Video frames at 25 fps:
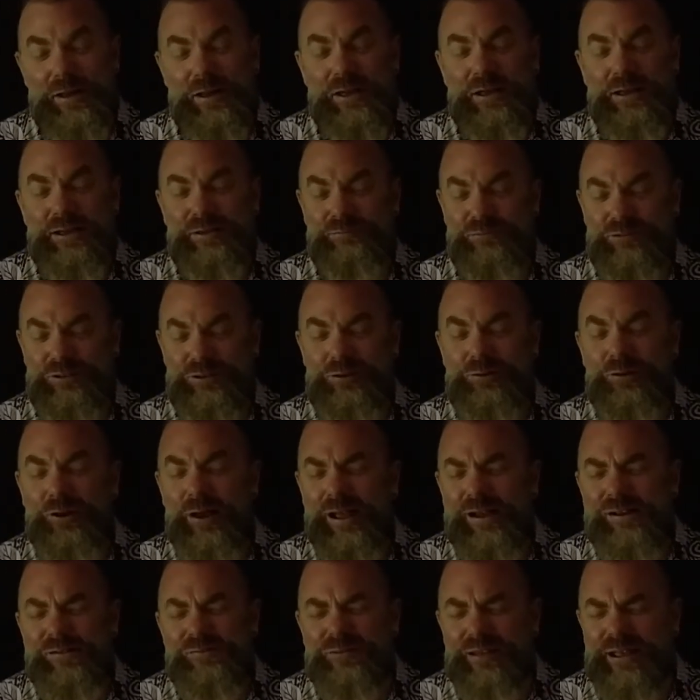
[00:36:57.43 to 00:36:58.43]
If you
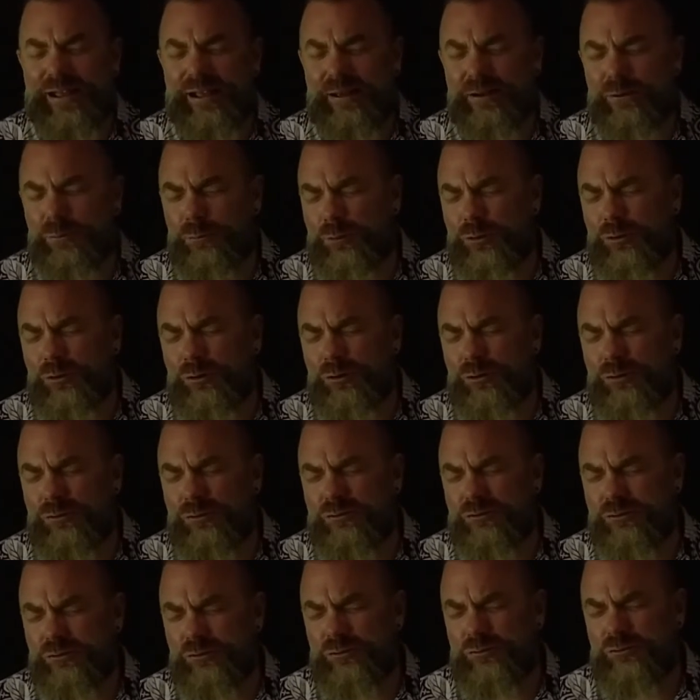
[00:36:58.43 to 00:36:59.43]
have
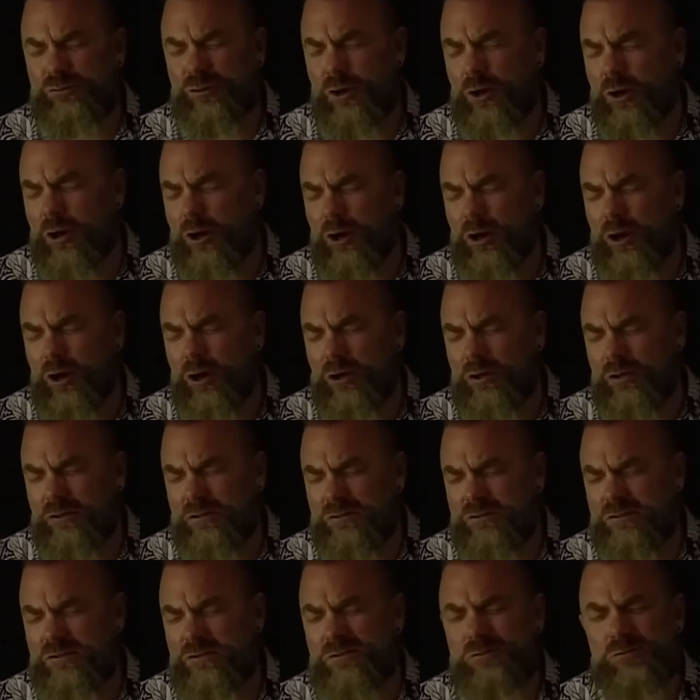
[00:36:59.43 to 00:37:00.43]
animals or
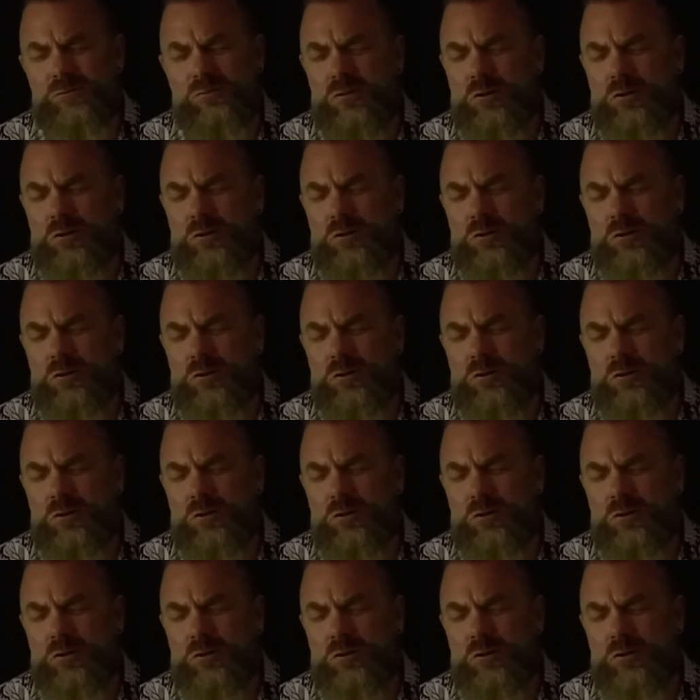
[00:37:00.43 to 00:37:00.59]
dogs